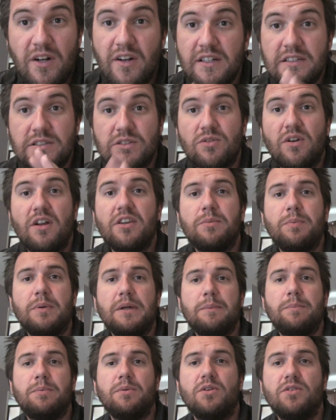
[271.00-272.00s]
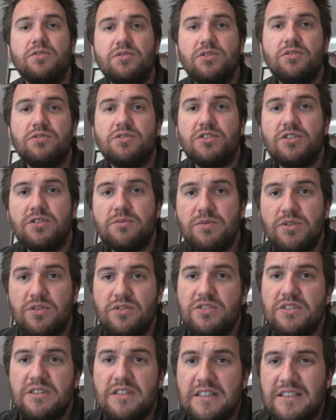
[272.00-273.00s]
when I saw other people on YouTube
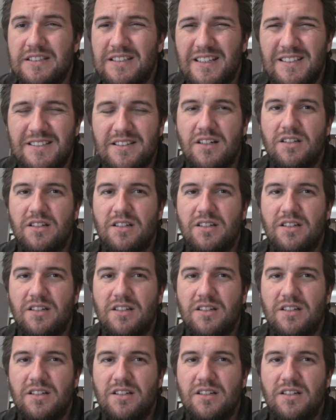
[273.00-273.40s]
using these things,